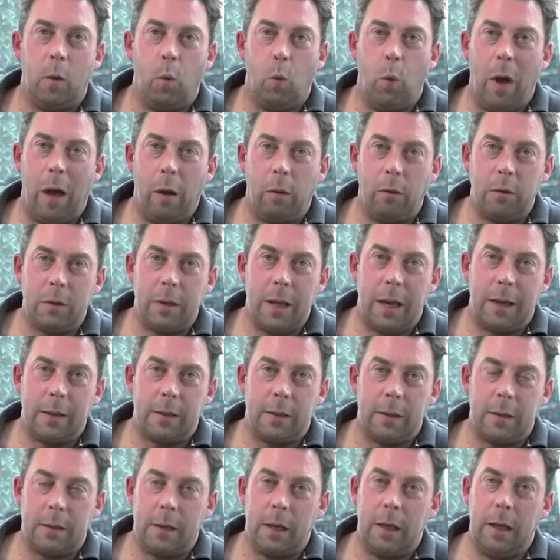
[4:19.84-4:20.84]
Wells
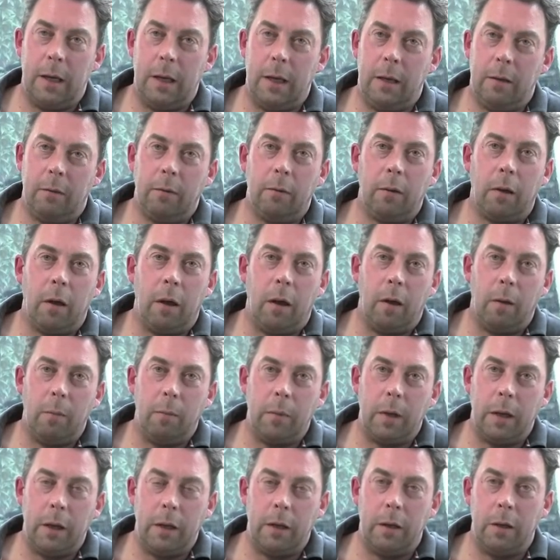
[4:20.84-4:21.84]
next to the sea
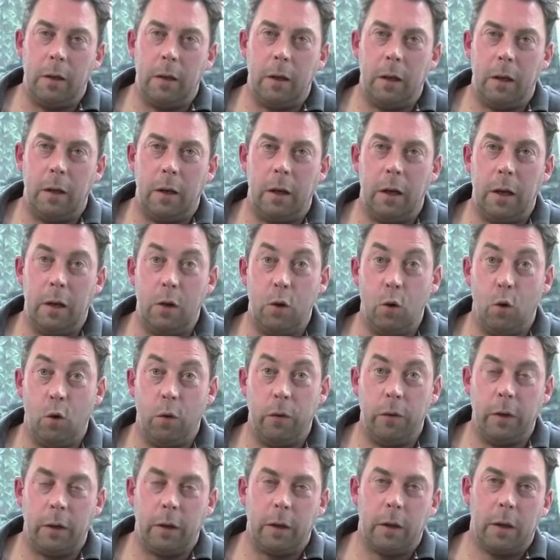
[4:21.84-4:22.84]
in
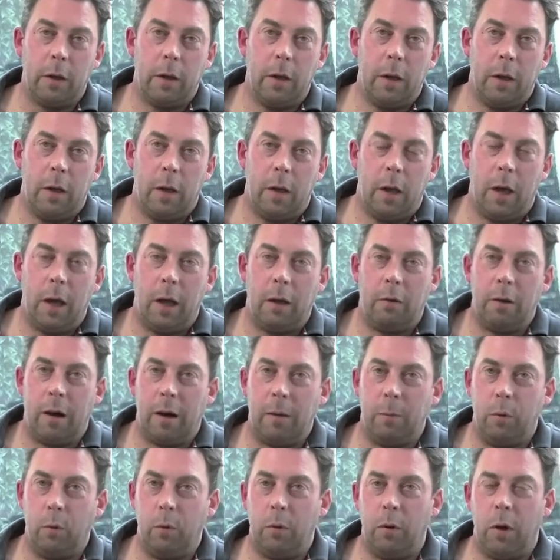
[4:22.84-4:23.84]
Norfolk,
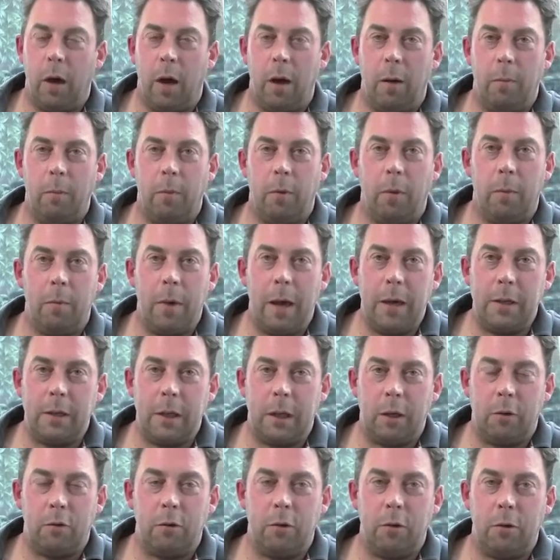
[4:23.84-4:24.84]
incredible,
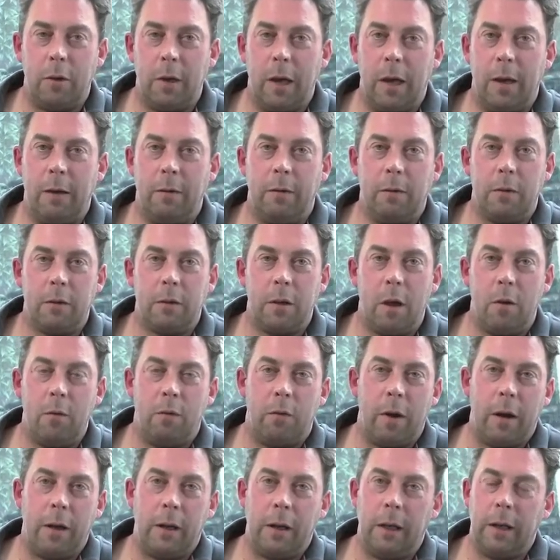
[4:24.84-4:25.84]
amazing crew there, so
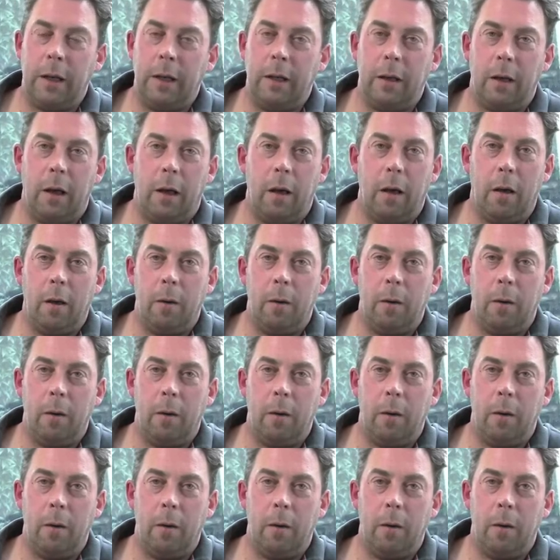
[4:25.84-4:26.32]
friendly,